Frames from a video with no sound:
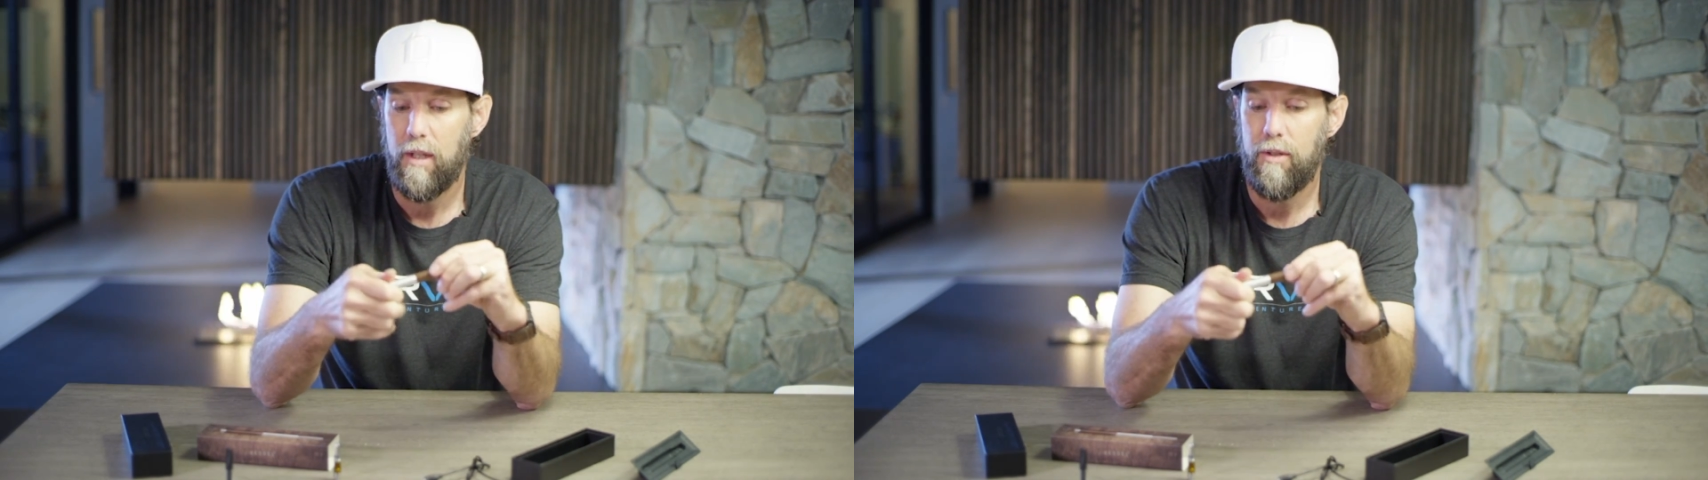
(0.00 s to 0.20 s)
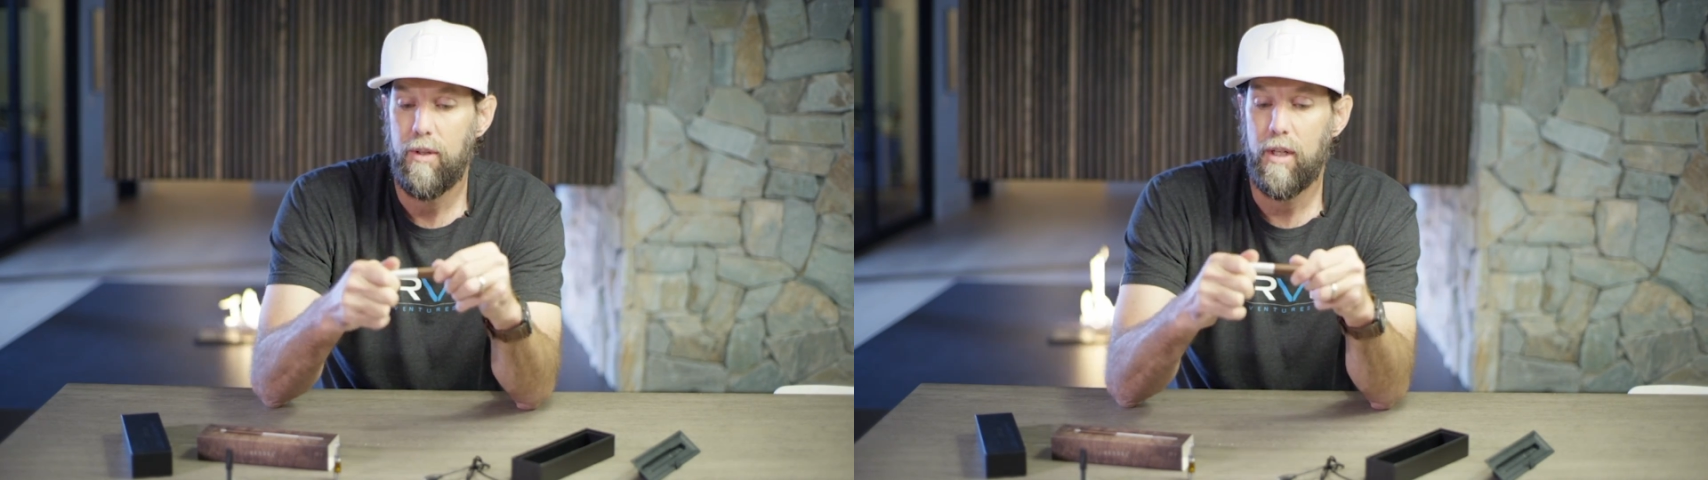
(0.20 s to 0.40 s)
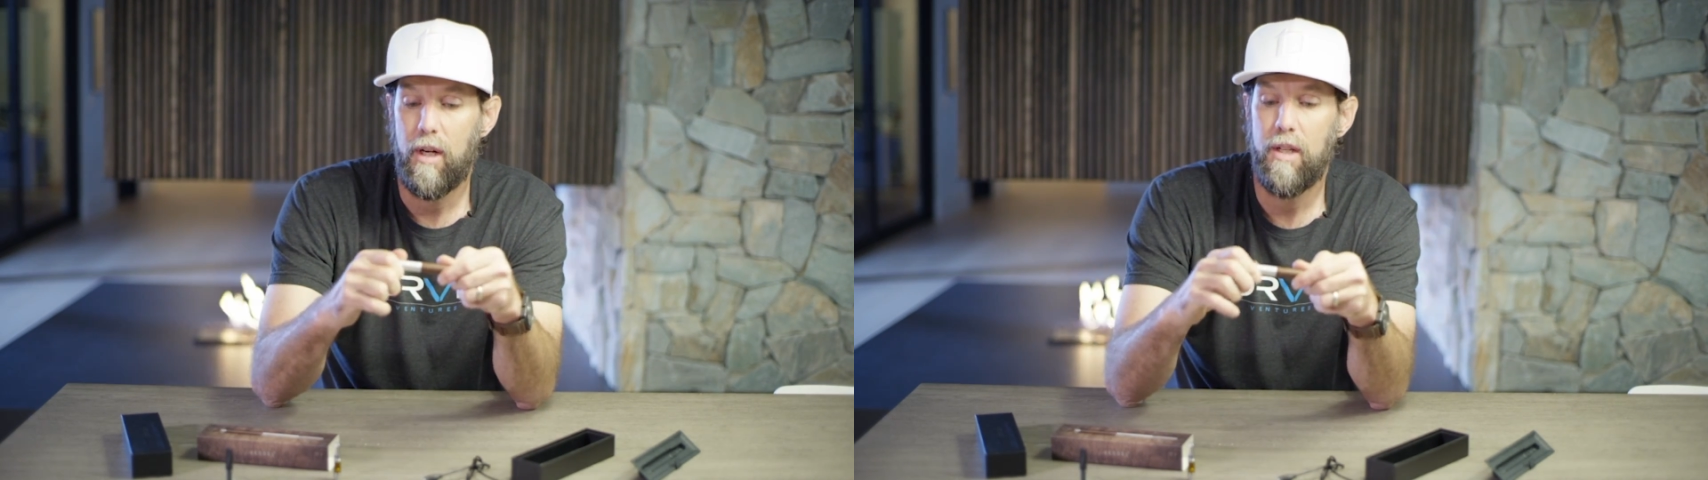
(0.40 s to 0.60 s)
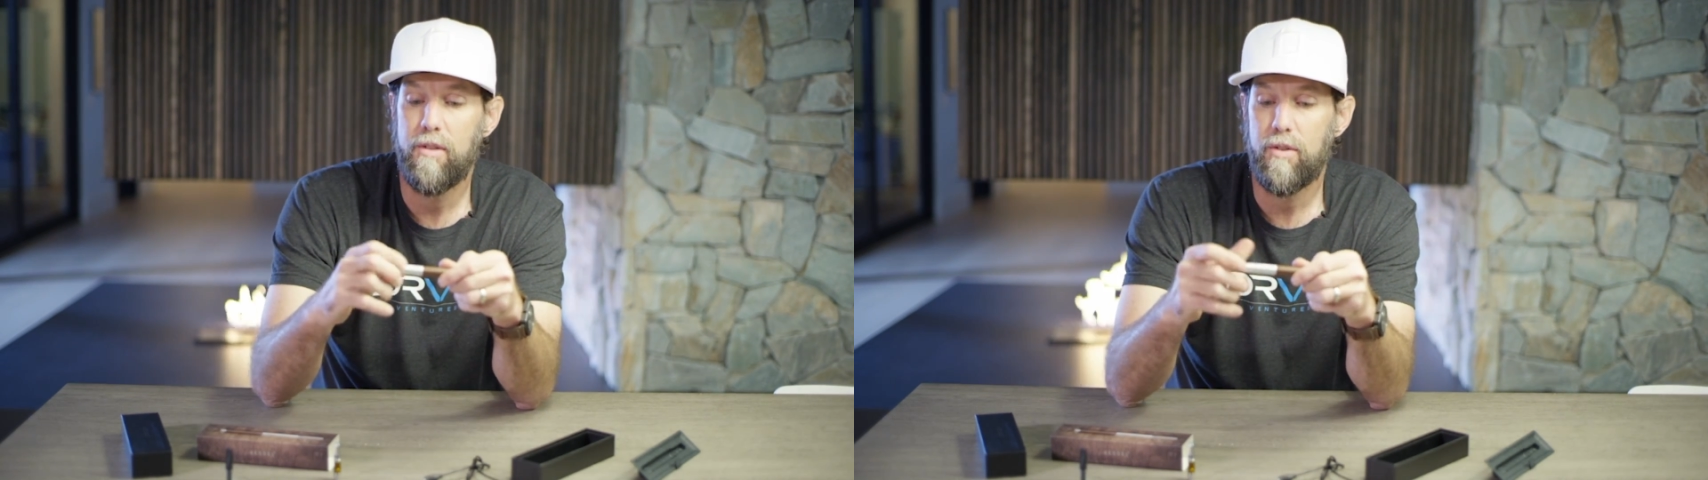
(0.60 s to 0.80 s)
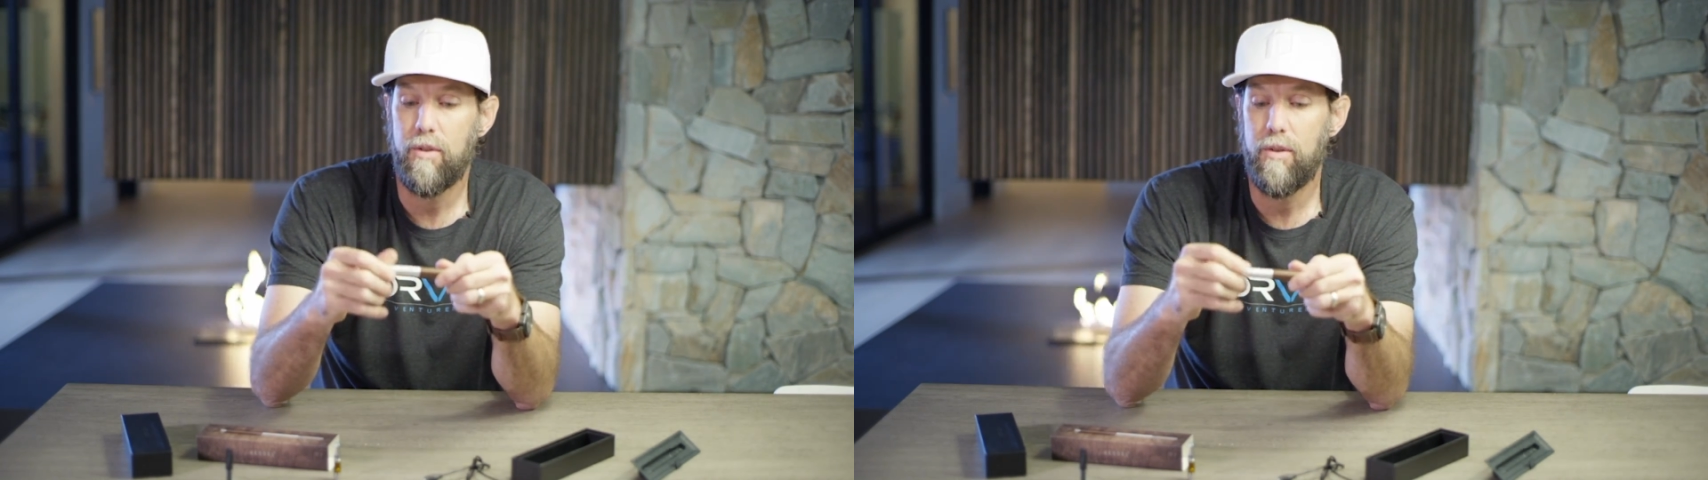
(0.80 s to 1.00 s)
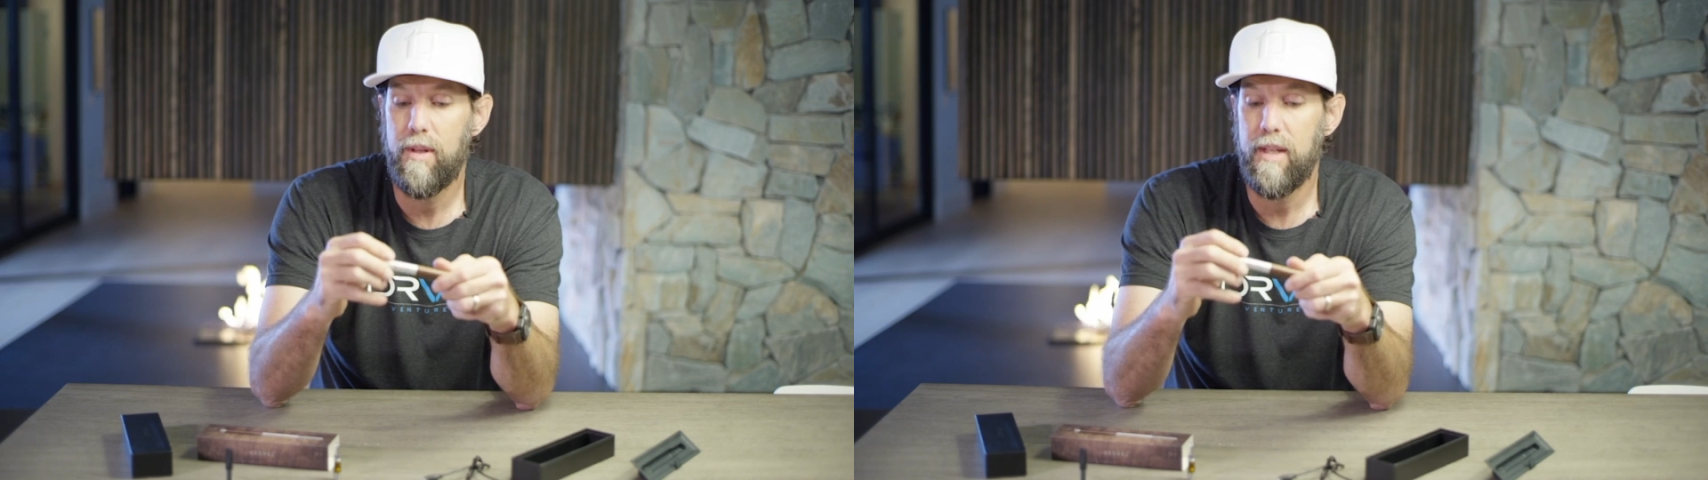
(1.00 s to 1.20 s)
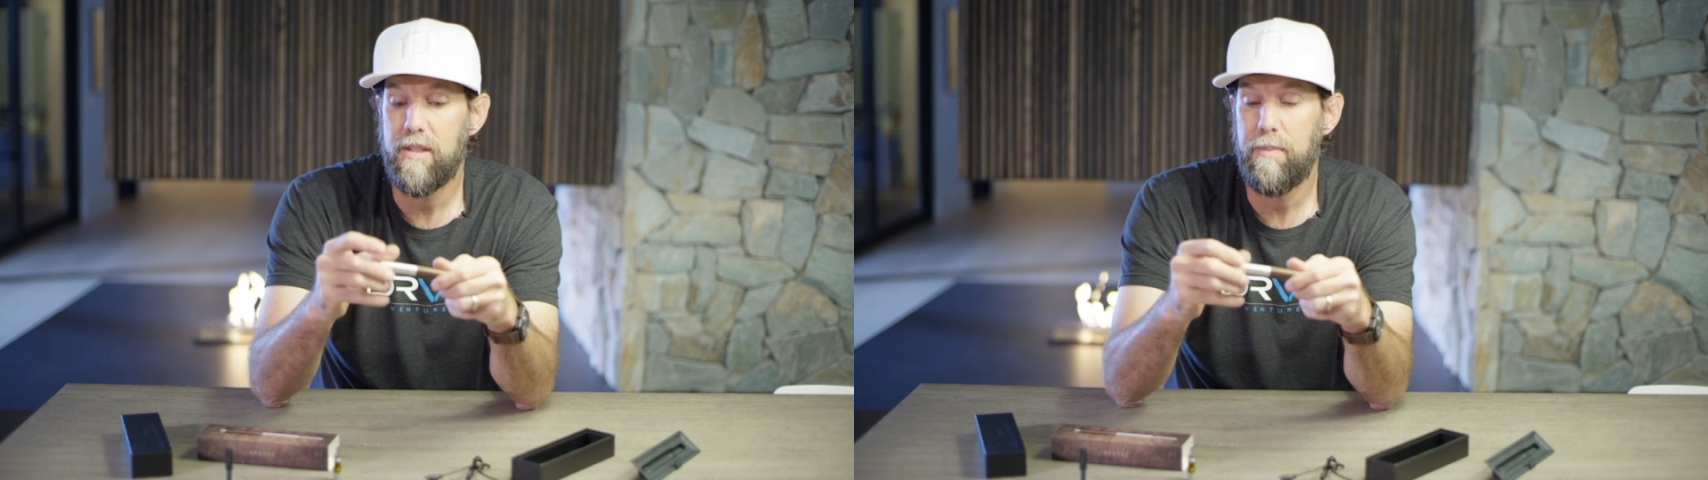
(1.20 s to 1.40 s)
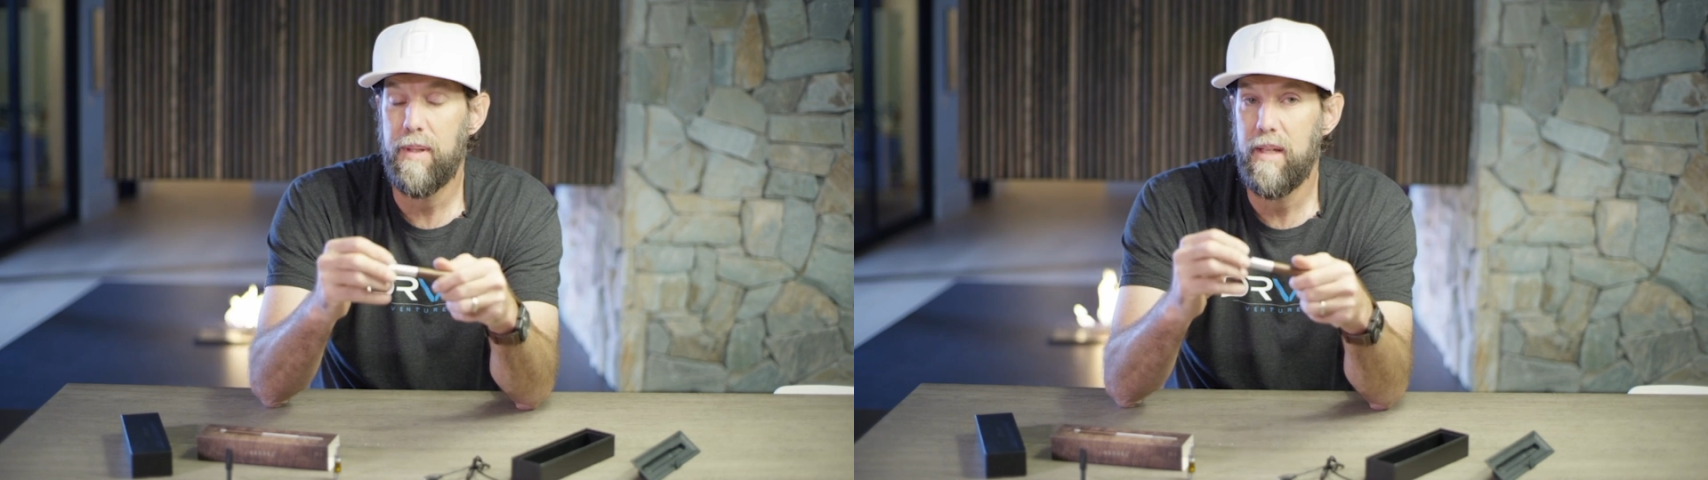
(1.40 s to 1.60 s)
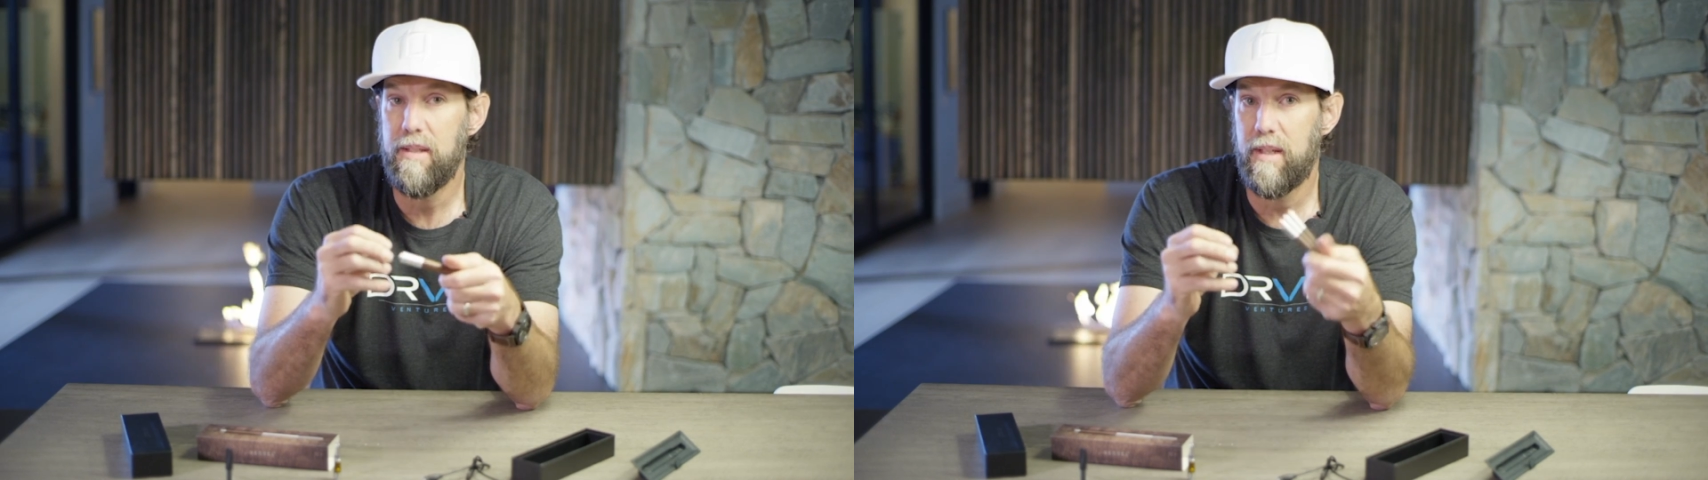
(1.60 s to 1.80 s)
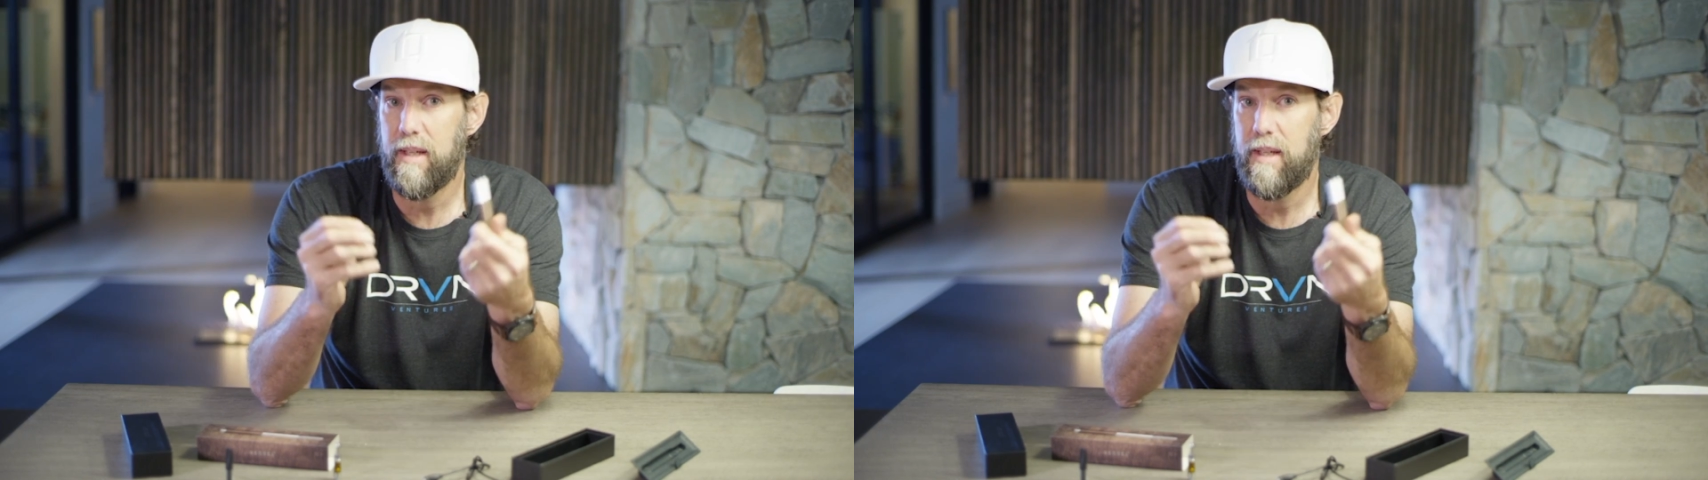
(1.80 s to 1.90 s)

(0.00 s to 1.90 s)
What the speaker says: You can unscrew this piece